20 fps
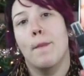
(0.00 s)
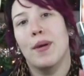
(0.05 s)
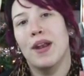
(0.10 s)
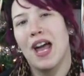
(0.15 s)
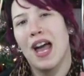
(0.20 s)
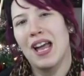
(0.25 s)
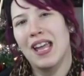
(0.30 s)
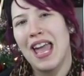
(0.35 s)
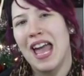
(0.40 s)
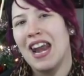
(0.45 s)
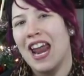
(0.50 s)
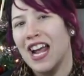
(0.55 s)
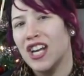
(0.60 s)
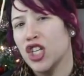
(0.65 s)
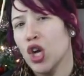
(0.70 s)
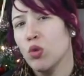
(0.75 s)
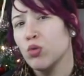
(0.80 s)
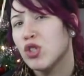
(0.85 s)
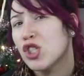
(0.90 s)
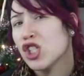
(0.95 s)
But again, I
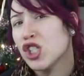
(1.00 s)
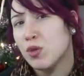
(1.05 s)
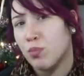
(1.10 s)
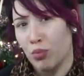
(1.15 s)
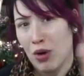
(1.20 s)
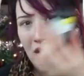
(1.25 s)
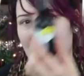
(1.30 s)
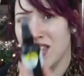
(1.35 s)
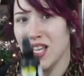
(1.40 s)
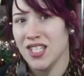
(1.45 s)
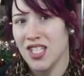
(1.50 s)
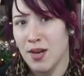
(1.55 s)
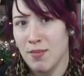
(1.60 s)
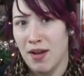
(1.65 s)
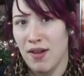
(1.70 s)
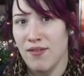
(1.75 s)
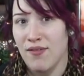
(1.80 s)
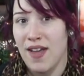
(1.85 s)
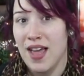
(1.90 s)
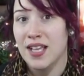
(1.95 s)
don't spray this on
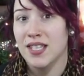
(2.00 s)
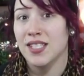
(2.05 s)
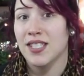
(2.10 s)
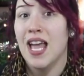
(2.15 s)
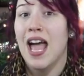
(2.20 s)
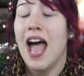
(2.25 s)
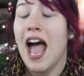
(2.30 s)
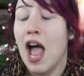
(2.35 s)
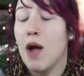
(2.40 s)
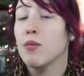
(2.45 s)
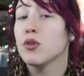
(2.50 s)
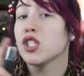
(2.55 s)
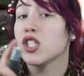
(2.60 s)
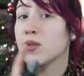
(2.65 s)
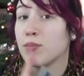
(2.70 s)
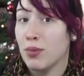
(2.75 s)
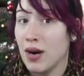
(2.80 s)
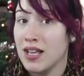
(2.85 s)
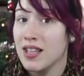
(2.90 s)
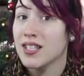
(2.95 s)
my face. I will
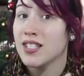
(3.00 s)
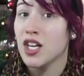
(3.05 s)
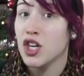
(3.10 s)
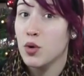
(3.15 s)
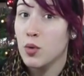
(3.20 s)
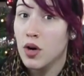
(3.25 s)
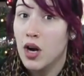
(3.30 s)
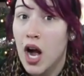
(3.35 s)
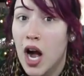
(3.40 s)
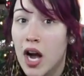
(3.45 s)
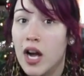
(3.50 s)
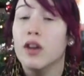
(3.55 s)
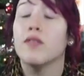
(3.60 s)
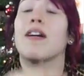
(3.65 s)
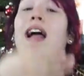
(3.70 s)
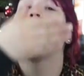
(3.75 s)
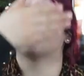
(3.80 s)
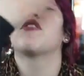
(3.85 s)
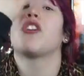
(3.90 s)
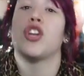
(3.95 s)
spray this onto a cotton
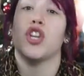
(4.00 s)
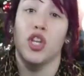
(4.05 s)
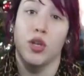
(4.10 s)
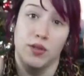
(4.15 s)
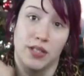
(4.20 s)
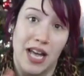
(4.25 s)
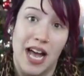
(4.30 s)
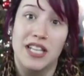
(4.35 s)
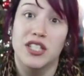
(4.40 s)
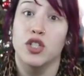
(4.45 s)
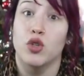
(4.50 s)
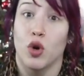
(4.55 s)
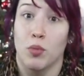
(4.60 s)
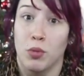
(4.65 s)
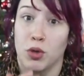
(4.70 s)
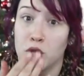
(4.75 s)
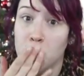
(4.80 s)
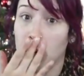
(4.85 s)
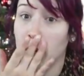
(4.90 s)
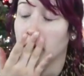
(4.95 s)
round and use it as a
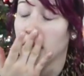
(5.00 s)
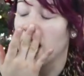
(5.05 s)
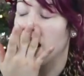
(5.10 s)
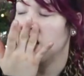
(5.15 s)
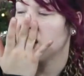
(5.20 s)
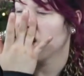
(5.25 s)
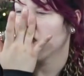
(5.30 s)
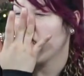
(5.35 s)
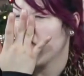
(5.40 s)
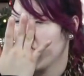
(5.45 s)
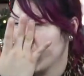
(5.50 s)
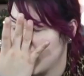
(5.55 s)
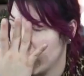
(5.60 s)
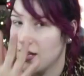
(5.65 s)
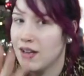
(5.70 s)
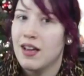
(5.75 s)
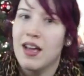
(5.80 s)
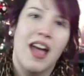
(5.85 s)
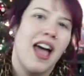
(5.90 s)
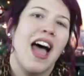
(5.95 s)
normal toner. I don't like
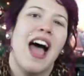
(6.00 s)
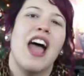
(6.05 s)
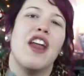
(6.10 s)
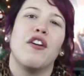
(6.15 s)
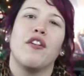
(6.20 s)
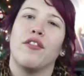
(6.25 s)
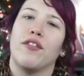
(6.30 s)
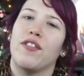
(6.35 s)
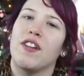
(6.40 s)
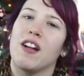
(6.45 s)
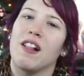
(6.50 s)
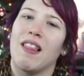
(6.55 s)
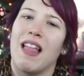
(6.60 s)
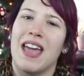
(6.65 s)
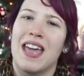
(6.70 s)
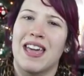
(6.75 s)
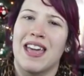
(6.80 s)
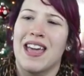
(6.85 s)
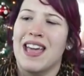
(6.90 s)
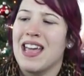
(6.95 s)
to, I don't feel
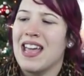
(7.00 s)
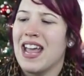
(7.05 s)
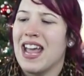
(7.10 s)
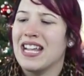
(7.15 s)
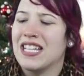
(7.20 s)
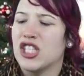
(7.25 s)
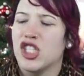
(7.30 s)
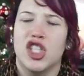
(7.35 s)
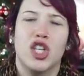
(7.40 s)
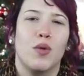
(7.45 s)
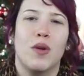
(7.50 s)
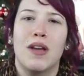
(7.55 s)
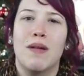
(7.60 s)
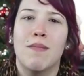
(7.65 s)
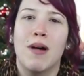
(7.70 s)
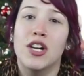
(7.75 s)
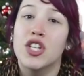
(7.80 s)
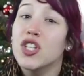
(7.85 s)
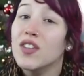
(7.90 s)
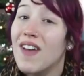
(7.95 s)
like it's
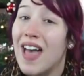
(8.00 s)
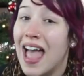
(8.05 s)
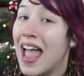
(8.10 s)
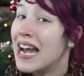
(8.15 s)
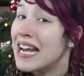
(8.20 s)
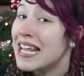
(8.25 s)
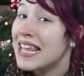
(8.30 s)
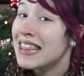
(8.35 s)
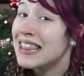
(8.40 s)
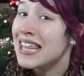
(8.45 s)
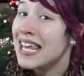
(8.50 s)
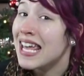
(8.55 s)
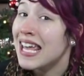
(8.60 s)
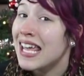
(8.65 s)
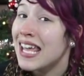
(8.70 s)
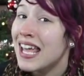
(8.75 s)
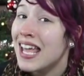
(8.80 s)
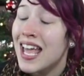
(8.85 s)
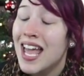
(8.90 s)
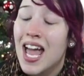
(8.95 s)
doing much of
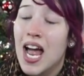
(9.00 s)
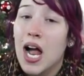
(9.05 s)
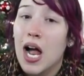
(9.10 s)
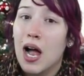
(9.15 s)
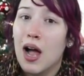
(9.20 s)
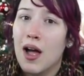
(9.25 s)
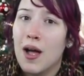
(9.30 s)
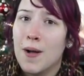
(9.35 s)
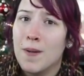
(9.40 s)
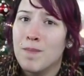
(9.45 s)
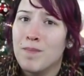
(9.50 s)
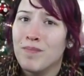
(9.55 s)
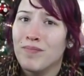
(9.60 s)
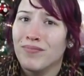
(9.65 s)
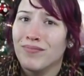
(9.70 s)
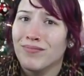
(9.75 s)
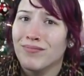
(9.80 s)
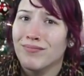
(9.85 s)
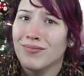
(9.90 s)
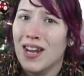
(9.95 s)
anything um,
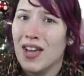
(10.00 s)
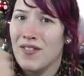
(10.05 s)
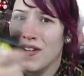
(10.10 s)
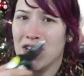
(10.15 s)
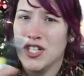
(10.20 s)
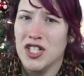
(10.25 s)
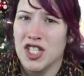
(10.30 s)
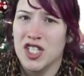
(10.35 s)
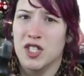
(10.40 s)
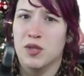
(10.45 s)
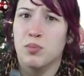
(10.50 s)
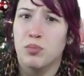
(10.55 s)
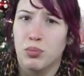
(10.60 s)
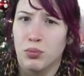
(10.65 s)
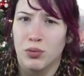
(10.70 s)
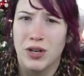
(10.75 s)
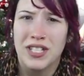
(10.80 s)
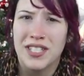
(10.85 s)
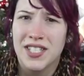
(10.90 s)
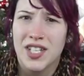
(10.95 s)
if I just
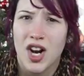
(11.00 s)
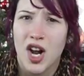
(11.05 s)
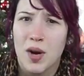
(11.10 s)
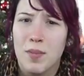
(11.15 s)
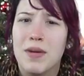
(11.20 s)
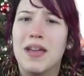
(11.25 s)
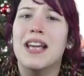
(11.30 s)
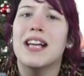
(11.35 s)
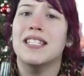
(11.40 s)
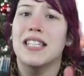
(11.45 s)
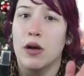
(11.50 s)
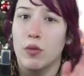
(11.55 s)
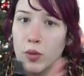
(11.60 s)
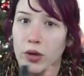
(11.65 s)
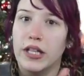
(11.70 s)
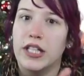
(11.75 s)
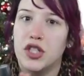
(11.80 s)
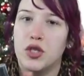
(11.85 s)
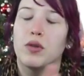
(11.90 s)
spritz it on me, because I really